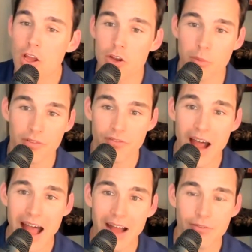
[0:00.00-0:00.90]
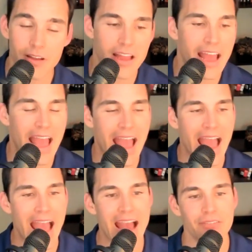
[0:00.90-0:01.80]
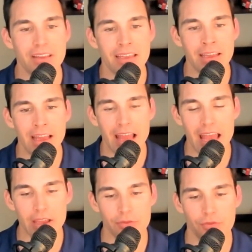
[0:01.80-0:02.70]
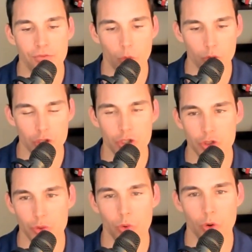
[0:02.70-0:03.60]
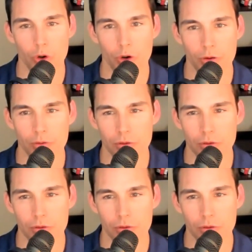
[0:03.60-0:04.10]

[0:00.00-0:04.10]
Number 5, having a for sure